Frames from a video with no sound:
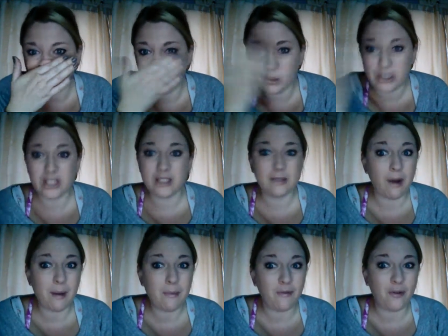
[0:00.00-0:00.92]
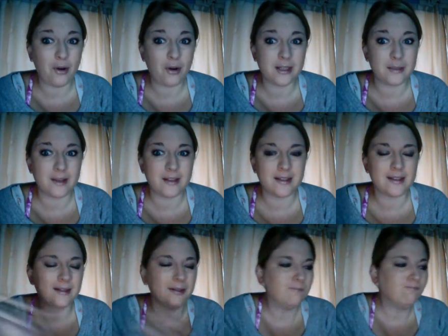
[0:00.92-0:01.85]
which is right before
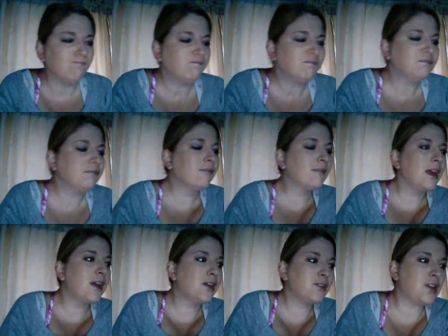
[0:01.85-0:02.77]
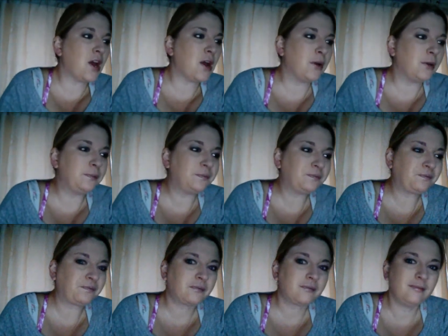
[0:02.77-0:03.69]
Christmas. So
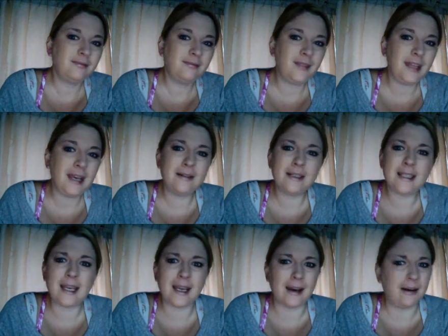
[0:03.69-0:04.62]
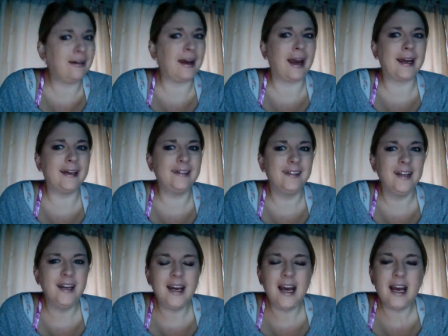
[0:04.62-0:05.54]
it's like, okay.
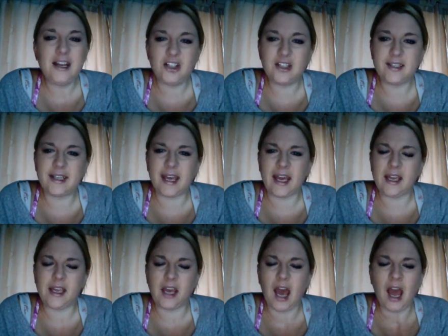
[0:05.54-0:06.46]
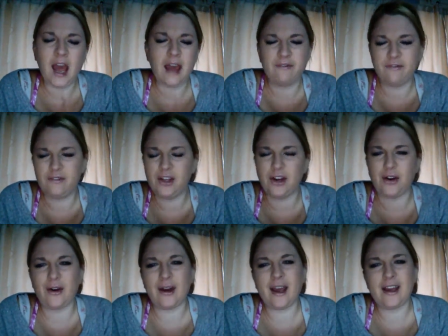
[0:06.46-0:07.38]
And she's like,
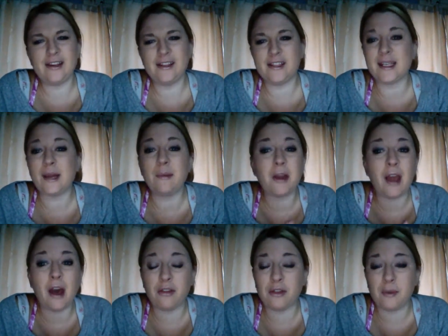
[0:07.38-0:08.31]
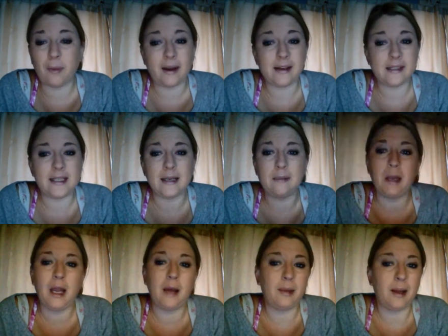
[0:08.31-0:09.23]
it's going to be a healthy pregnancy,
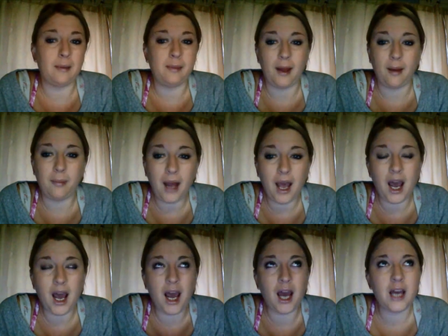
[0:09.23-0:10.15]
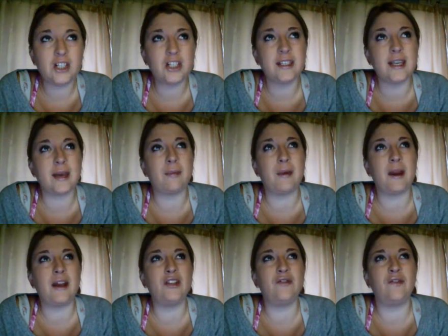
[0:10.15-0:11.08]
blah, blah, blah, blah. She's like, but
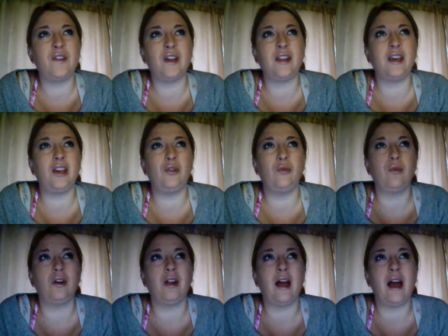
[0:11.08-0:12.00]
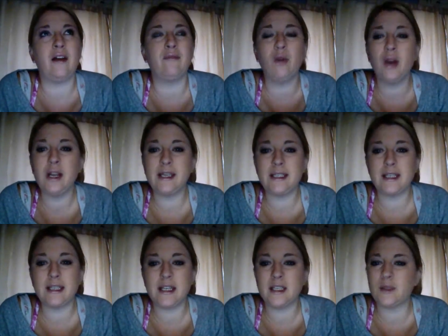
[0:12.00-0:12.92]
I do feel that you will have morning
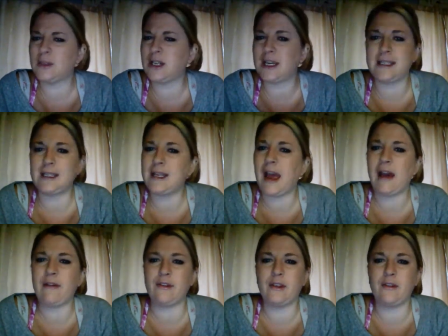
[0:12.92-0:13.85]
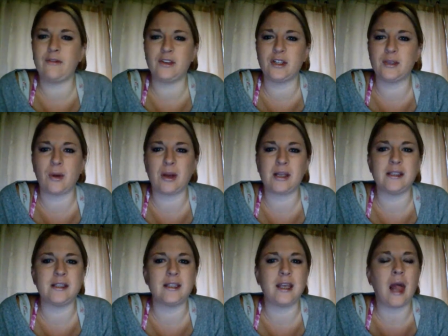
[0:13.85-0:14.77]
sickness, which I didn't have with the first
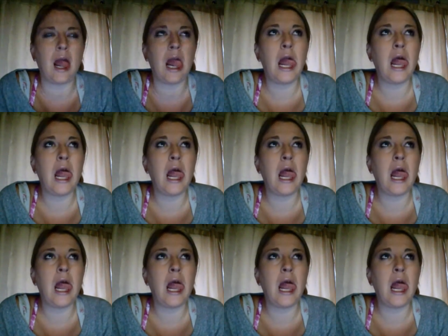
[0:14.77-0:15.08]
pregnancy.